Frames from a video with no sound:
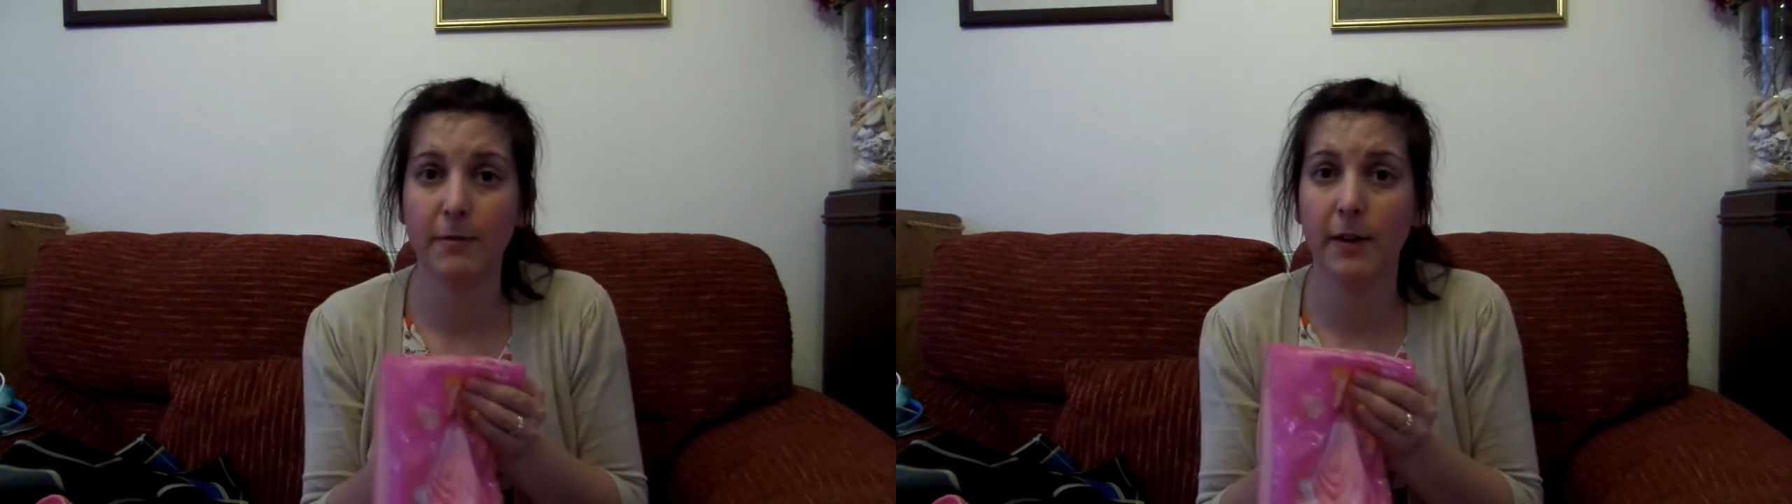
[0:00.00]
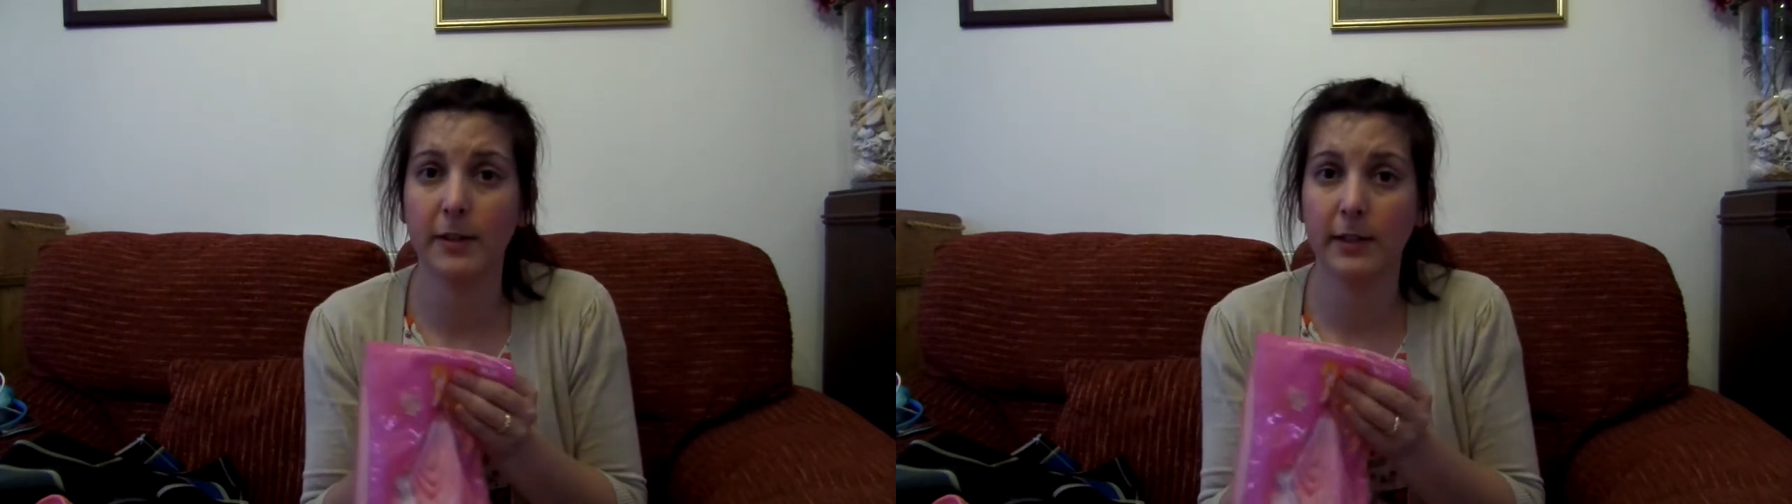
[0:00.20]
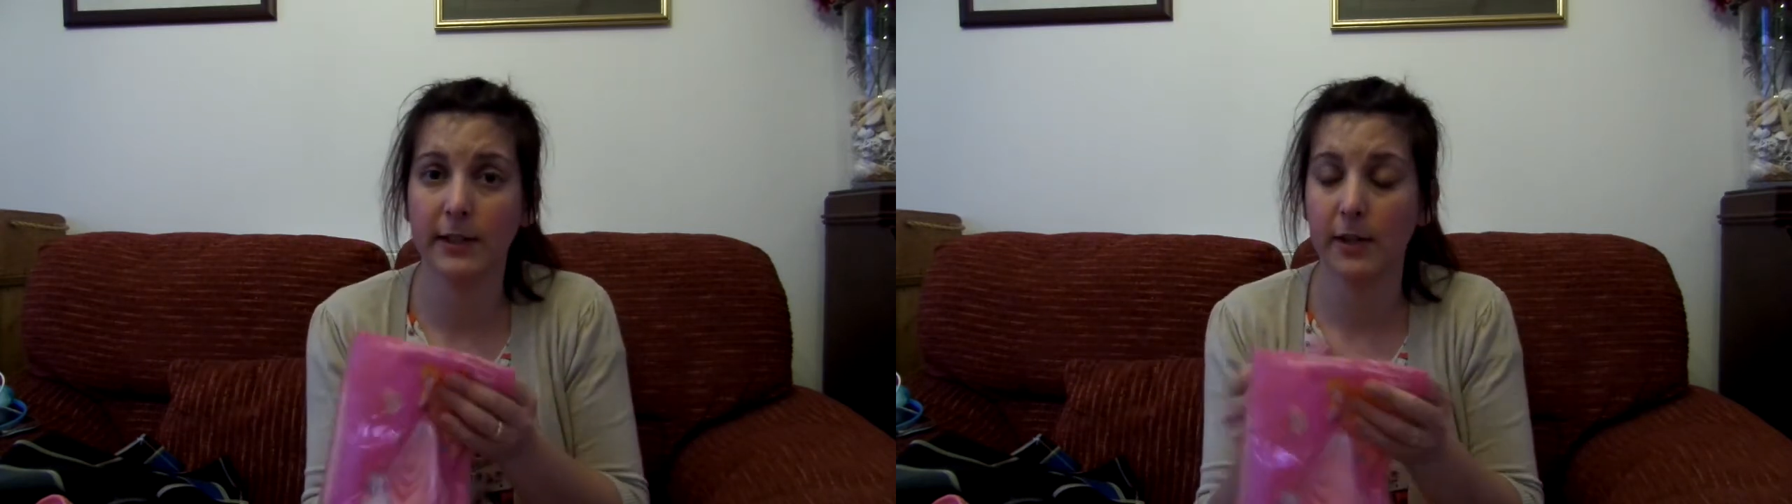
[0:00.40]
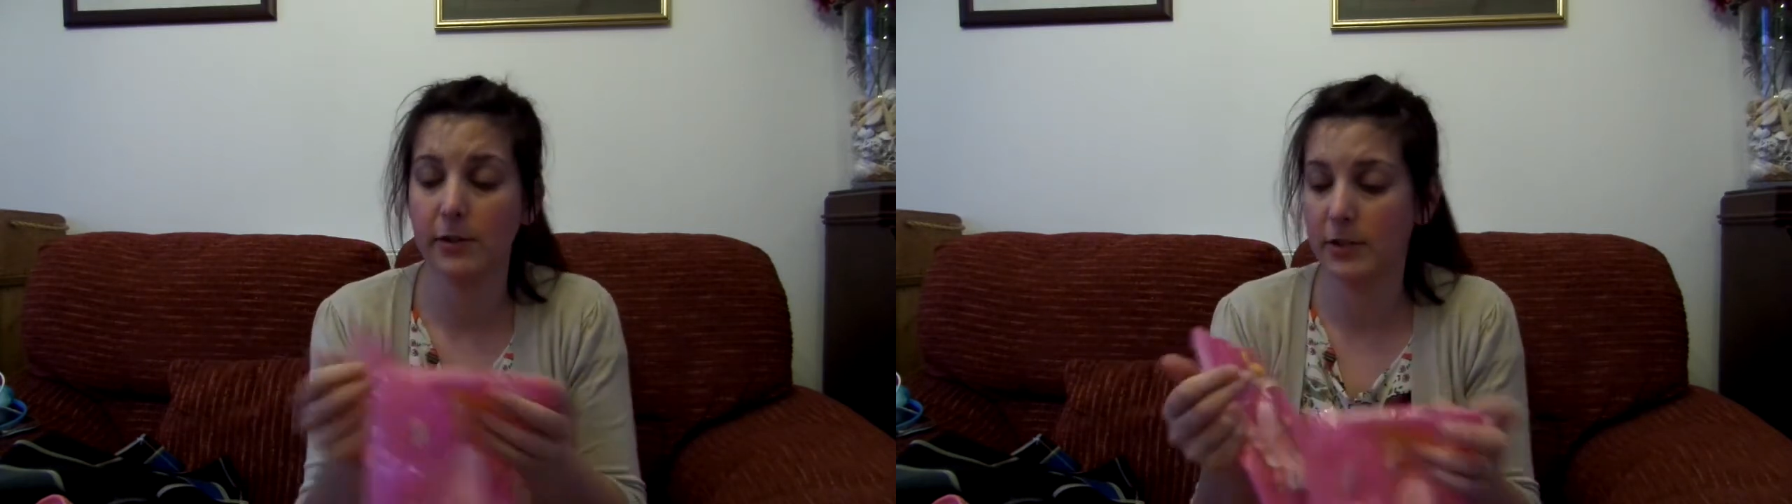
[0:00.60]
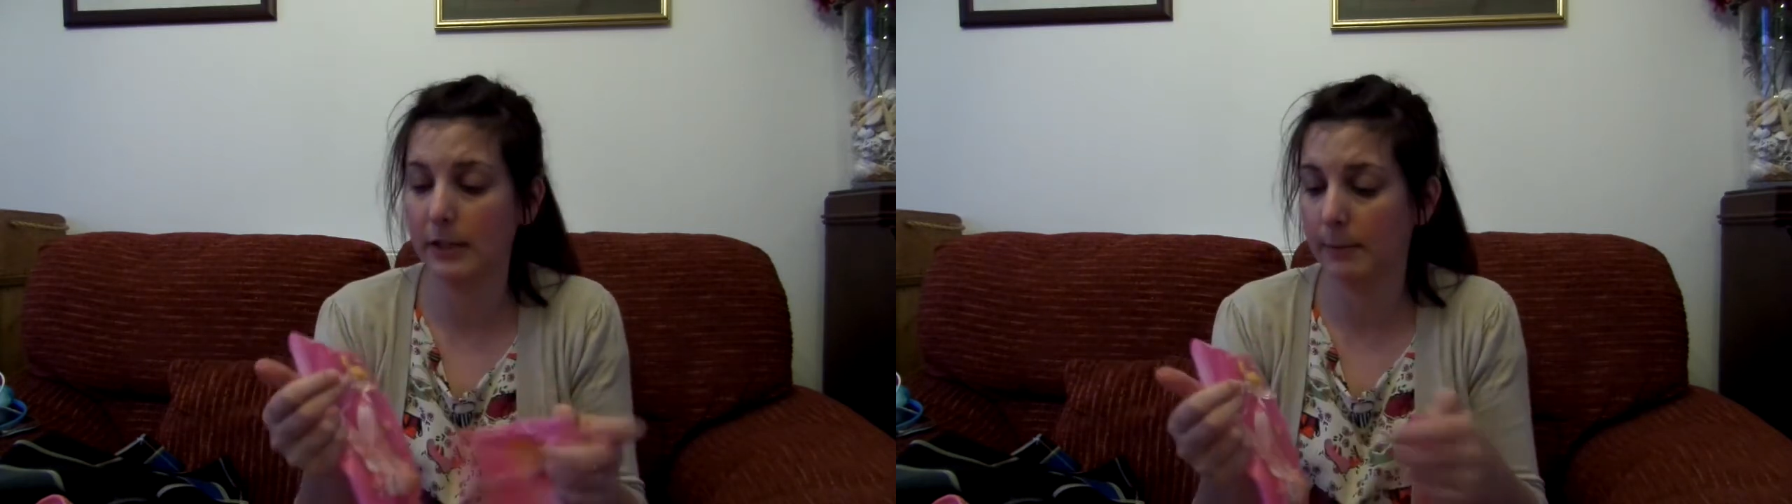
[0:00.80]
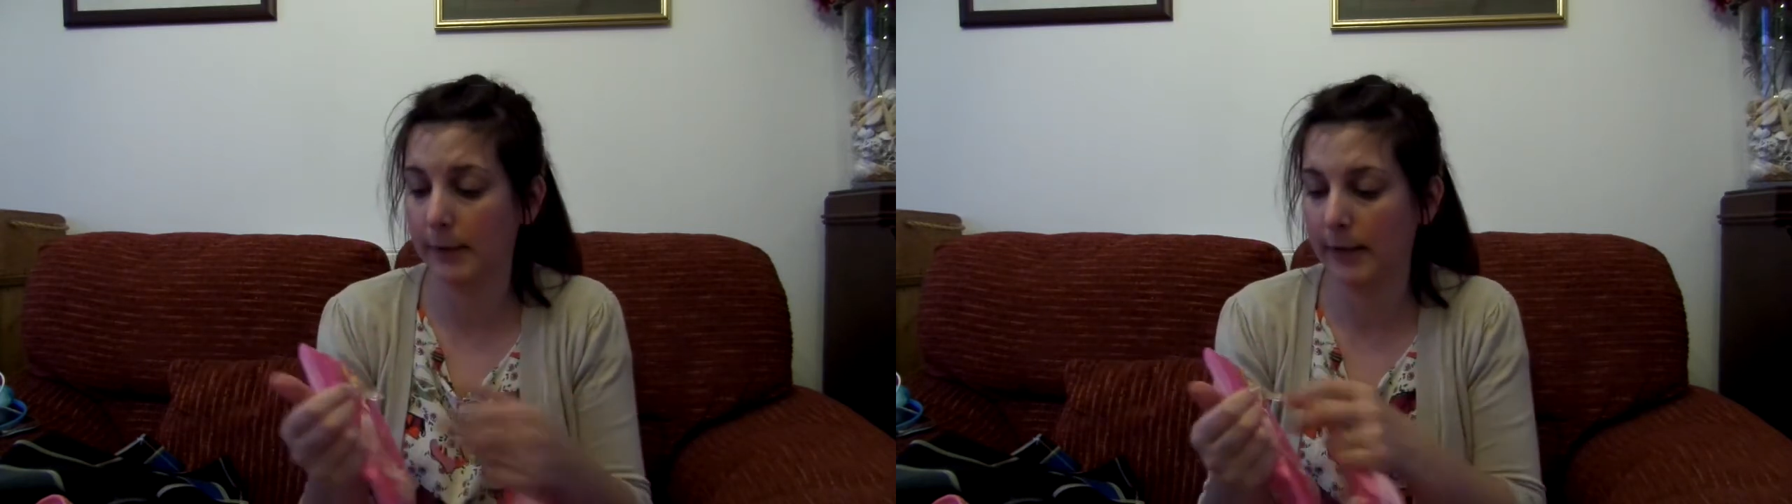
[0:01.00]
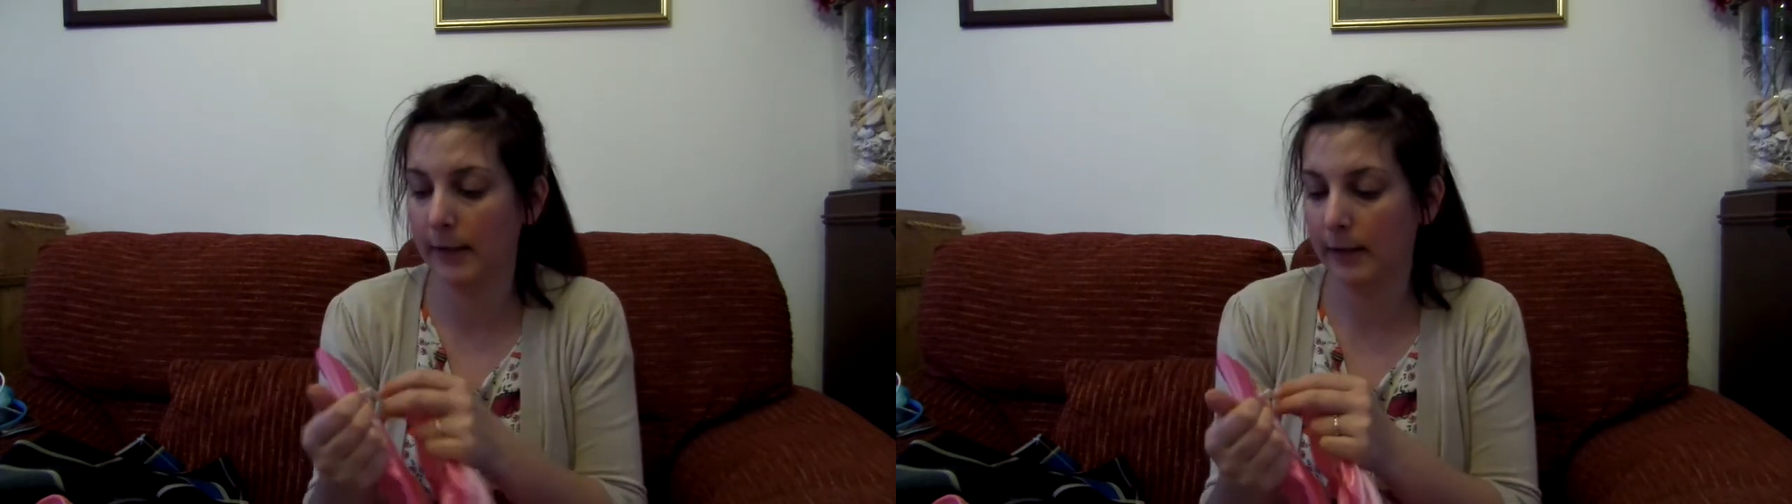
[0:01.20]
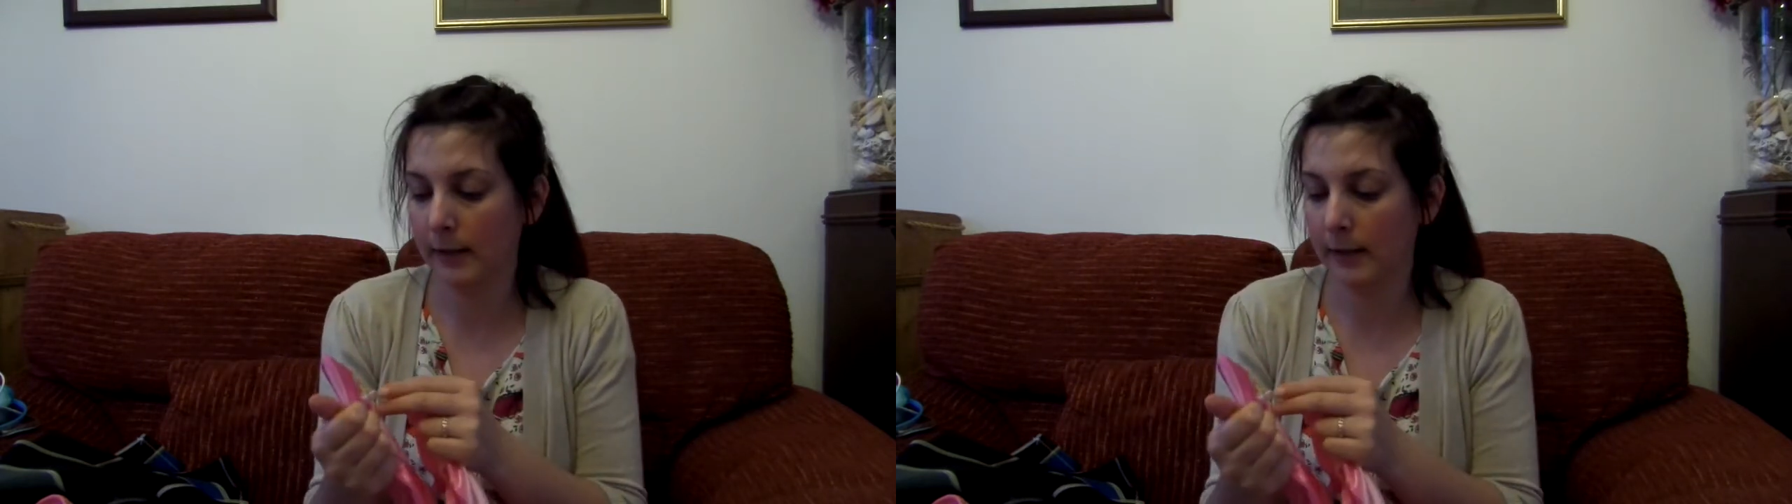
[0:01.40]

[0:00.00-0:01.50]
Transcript: find it so cheaply.